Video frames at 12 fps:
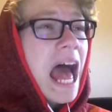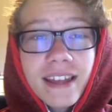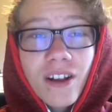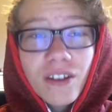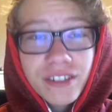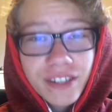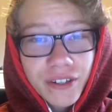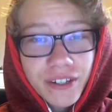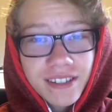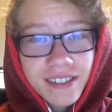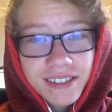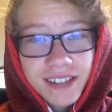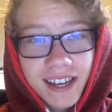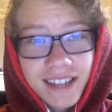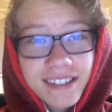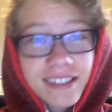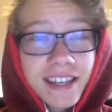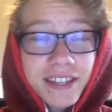In all seriousness,
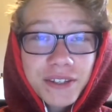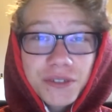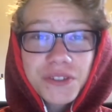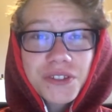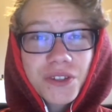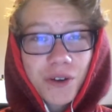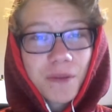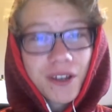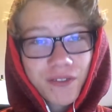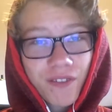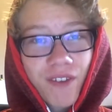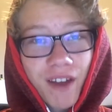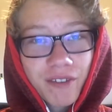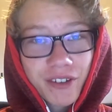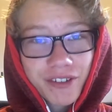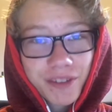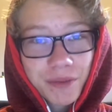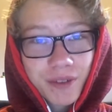guys, thank you so much for
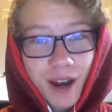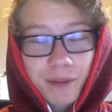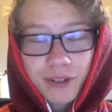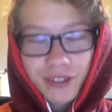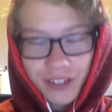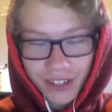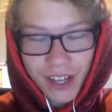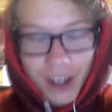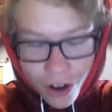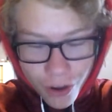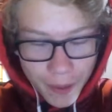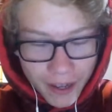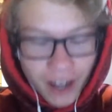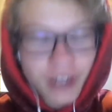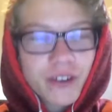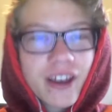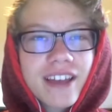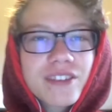500 subscribers. Oh my
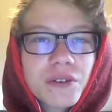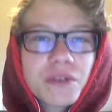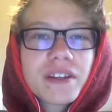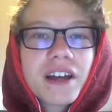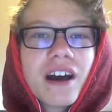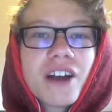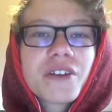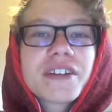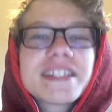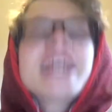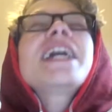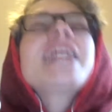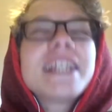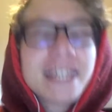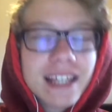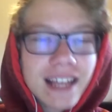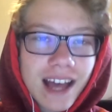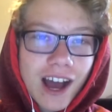god, you guys don't understand
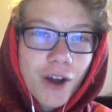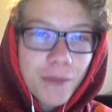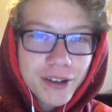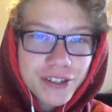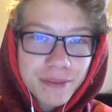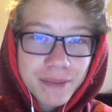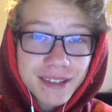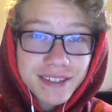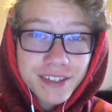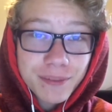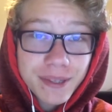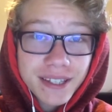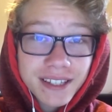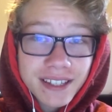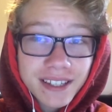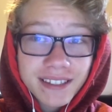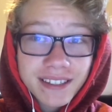how much it means to me.